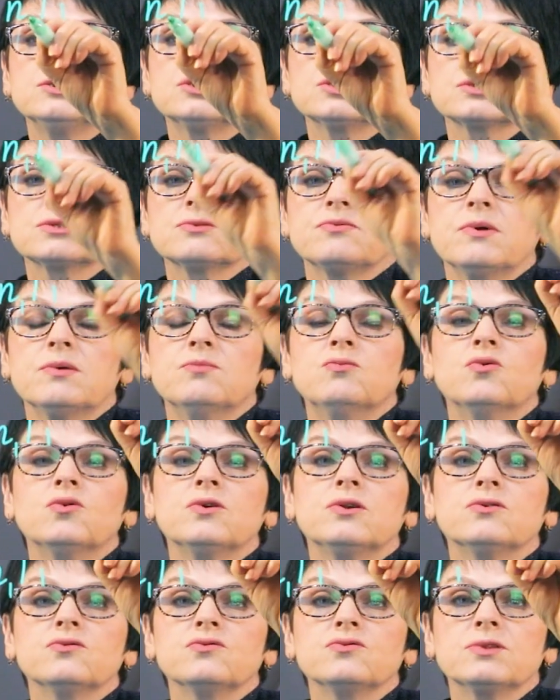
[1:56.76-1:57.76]
and we have
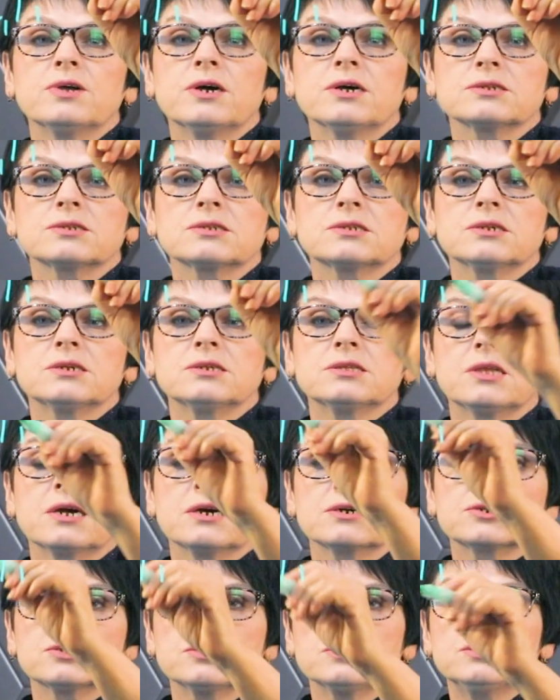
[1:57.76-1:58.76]
the number of
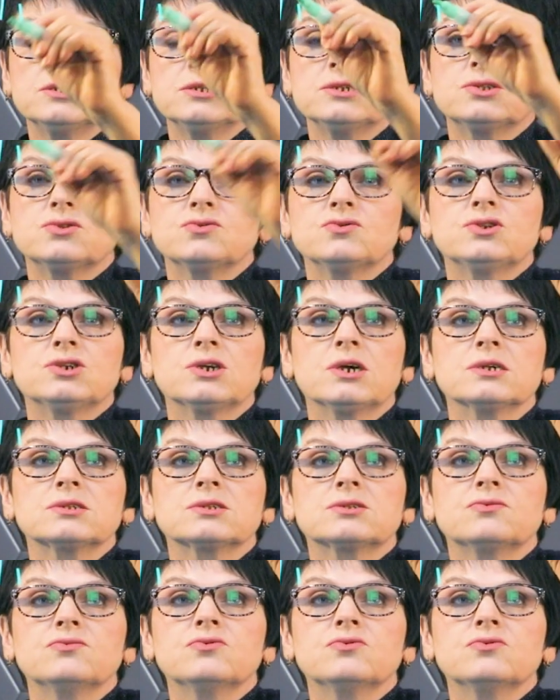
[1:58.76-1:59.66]
moles involved here as